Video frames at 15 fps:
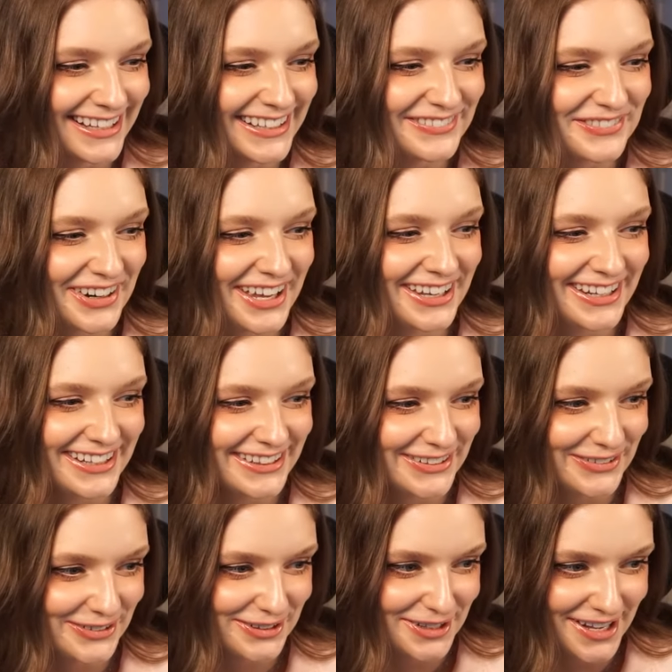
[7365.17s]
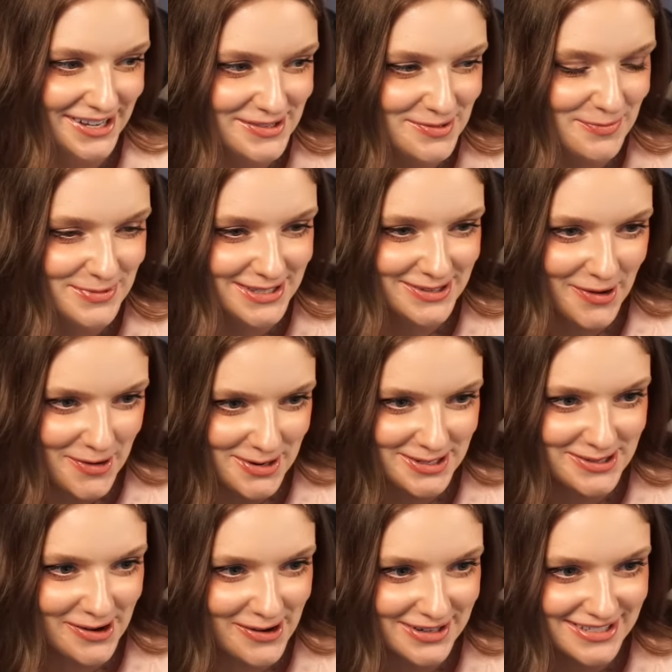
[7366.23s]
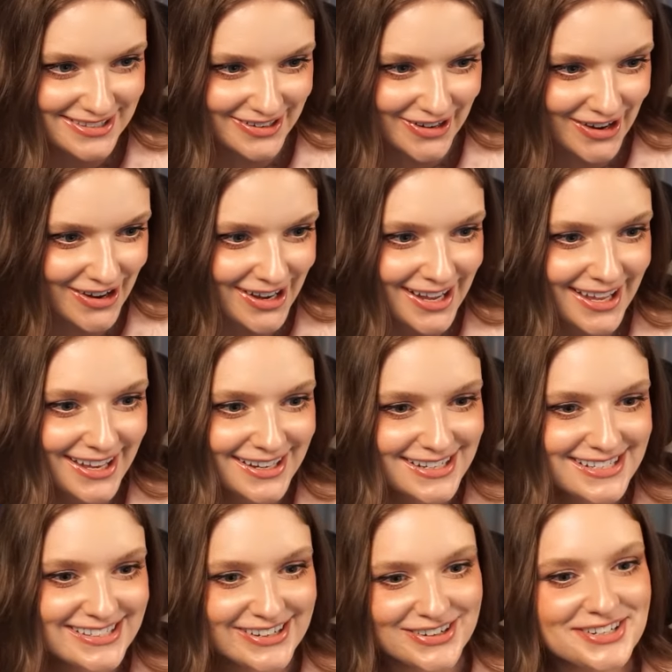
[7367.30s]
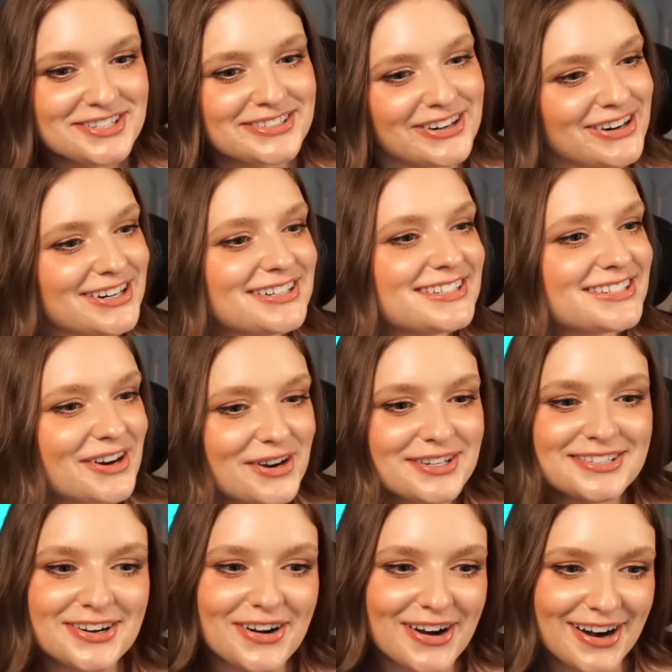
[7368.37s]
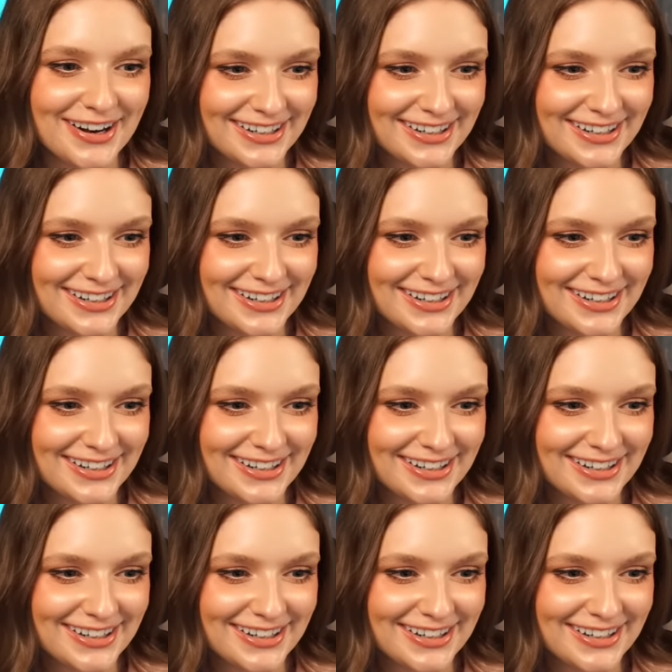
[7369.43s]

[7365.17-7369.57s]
we're getting lunar lakes from star star star star star star star.